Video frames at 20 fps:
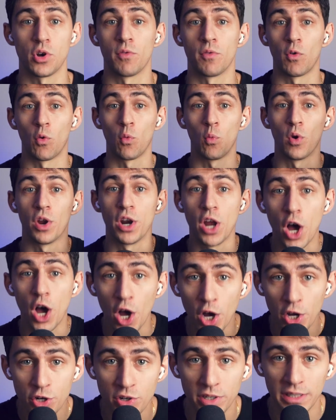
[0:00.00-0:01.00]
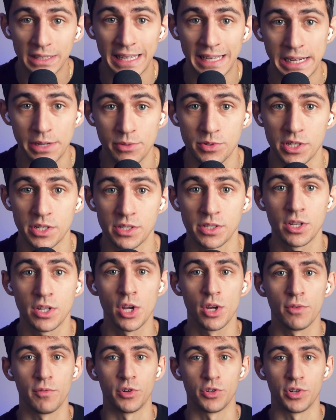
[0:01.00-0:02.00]
over 100 languages
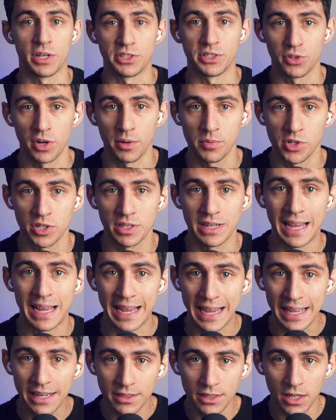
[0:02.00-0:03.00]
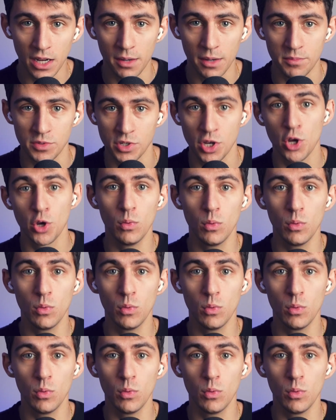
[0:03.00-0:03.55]
for transcription and comes